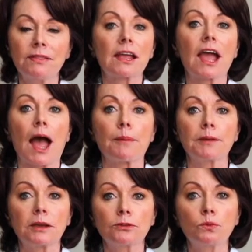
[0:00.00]
the gap
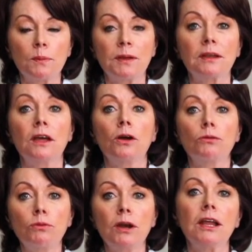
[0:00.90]
because women
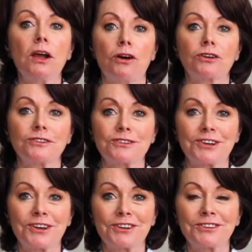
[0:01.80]
really are
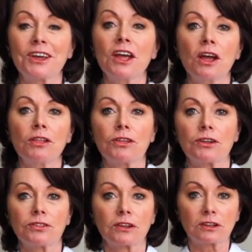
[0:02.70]
concerned
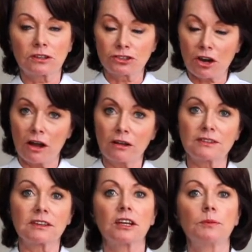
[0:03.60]
that the child
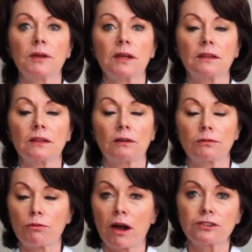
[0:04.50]
isn't going to be in
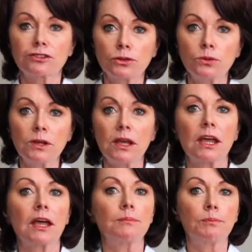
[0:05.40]
the right school
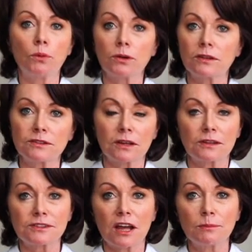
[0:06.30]
year, born at a
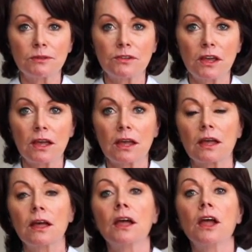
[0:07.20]
certain time of
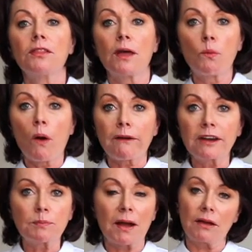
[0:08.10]
year. They're
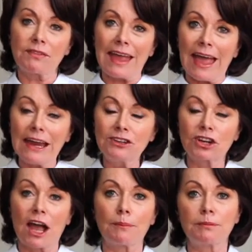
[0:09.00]
worried about the age gap